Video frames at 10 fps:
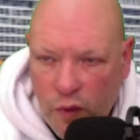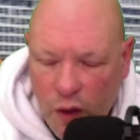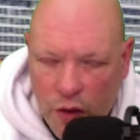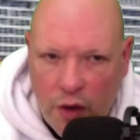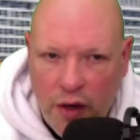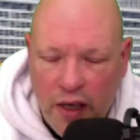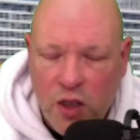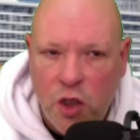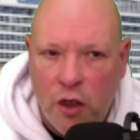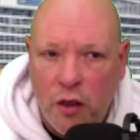So
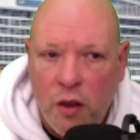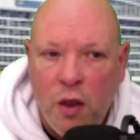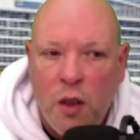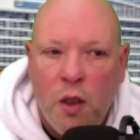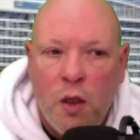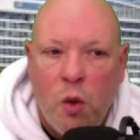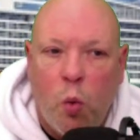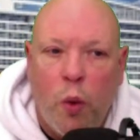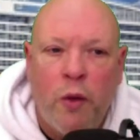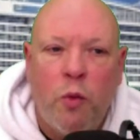next year,
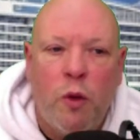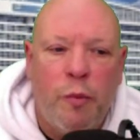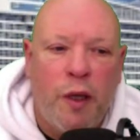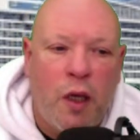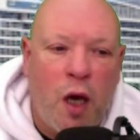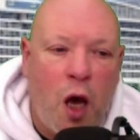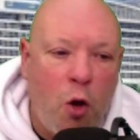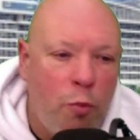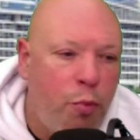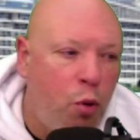we will be
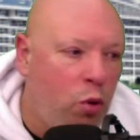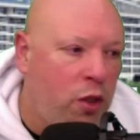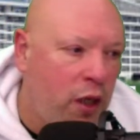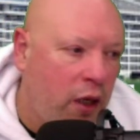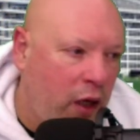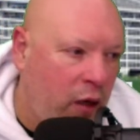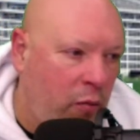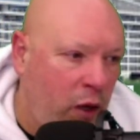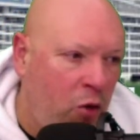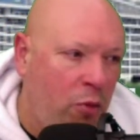home porting in
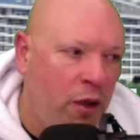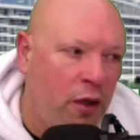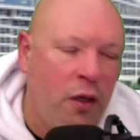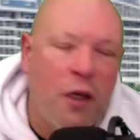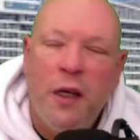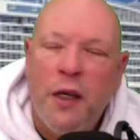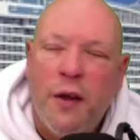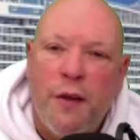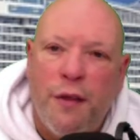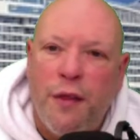Melbourne
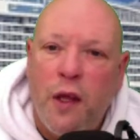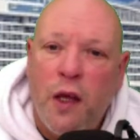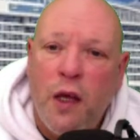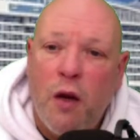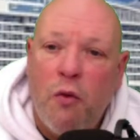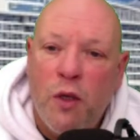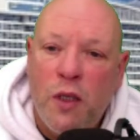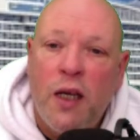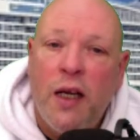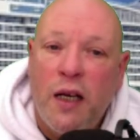the
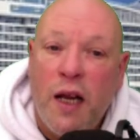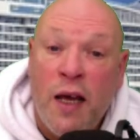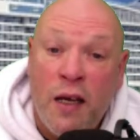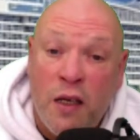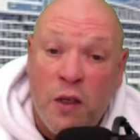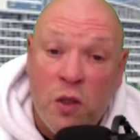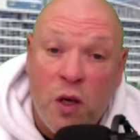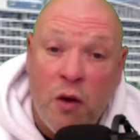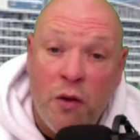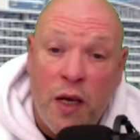Resilient Lady.
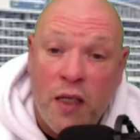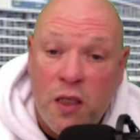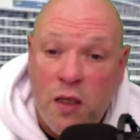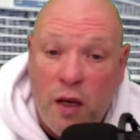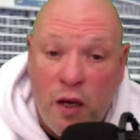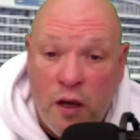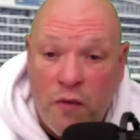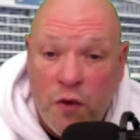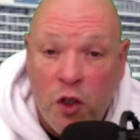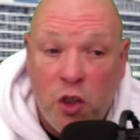So that's
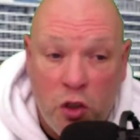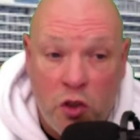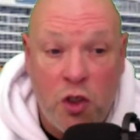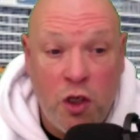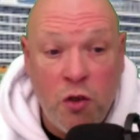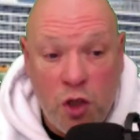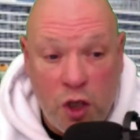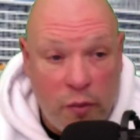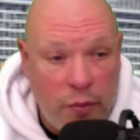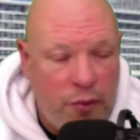Virgin's new
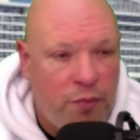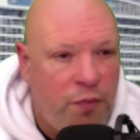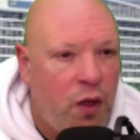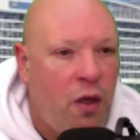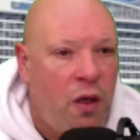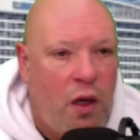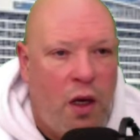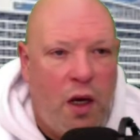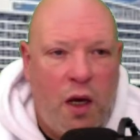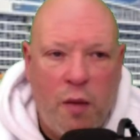ship.
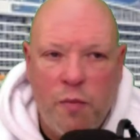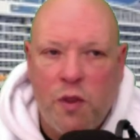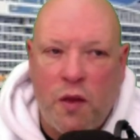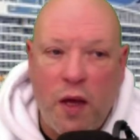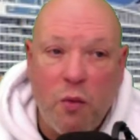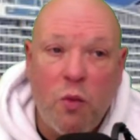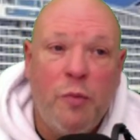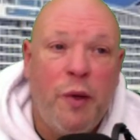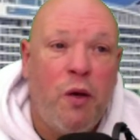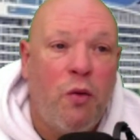So that will
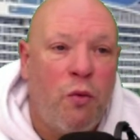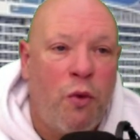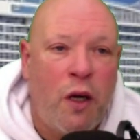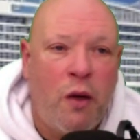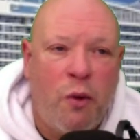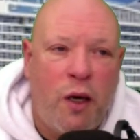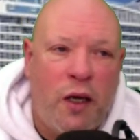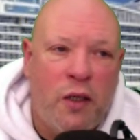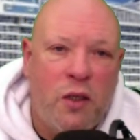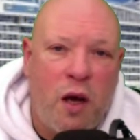be really, really
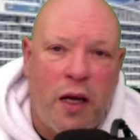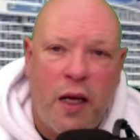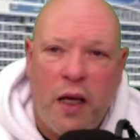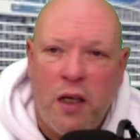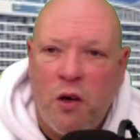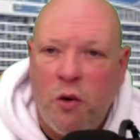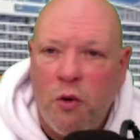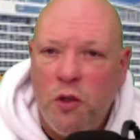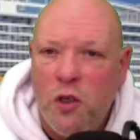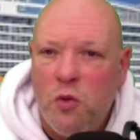exciting. And
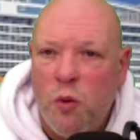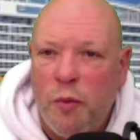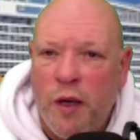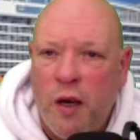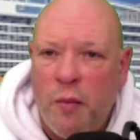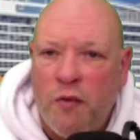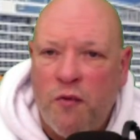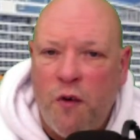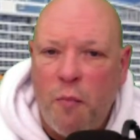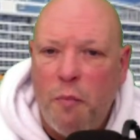cruises will be coming
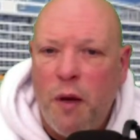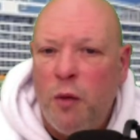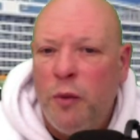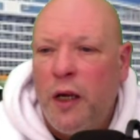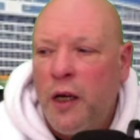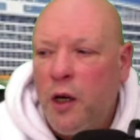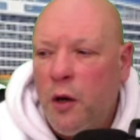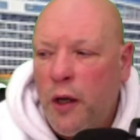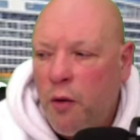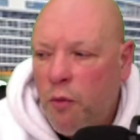from Melbourne and
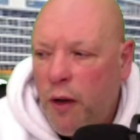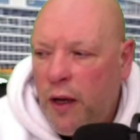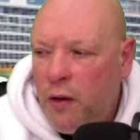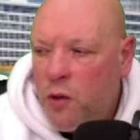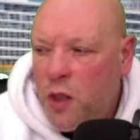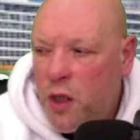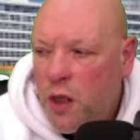going around